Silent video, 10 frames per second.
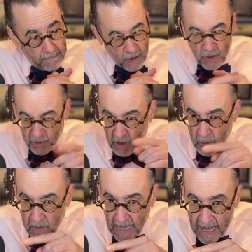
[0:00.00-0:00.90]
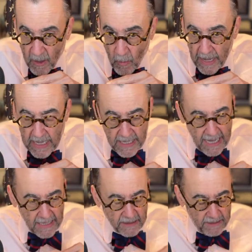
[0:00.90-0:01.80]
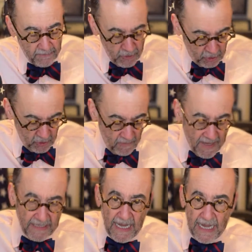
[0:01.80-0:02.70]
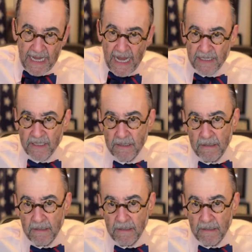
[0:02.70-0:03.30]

You sure you want to hire Wade? Yes. You sure about that? Yes.